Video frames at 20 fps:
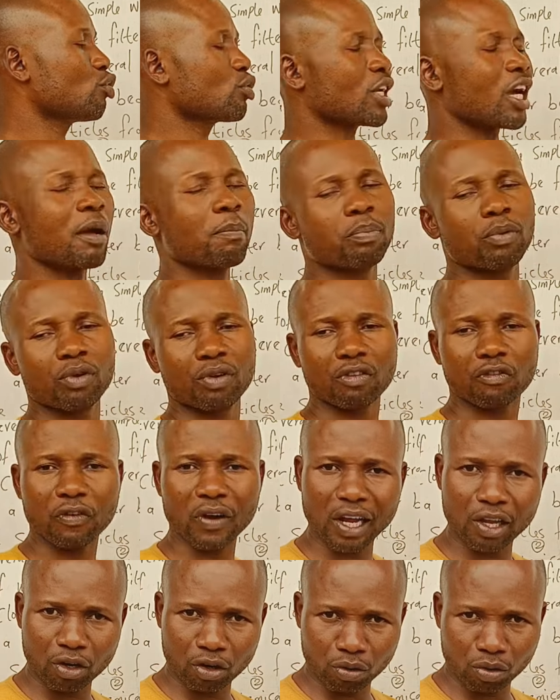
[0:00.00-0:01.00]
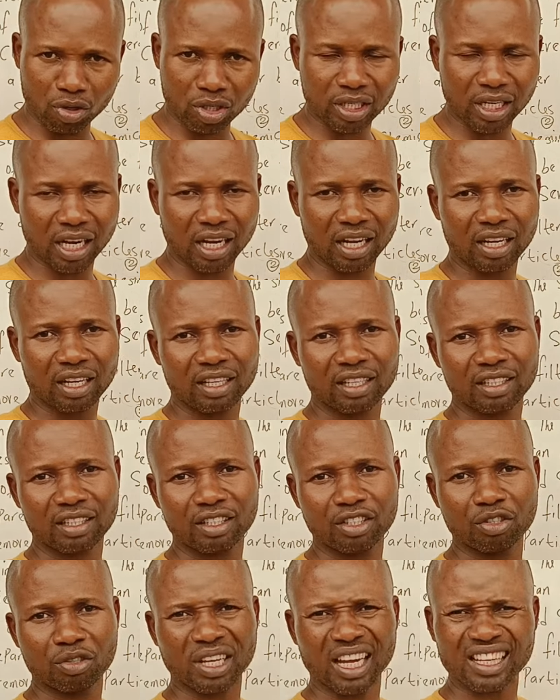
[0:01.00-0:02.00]
you can purify your water.
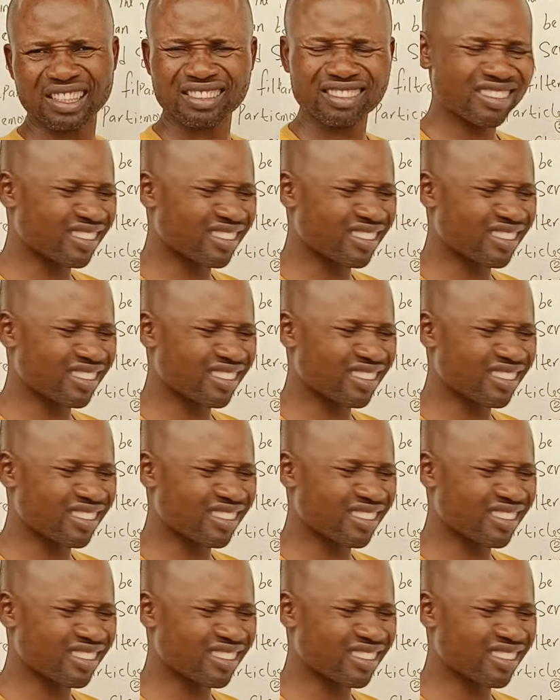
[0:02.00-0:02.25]
You can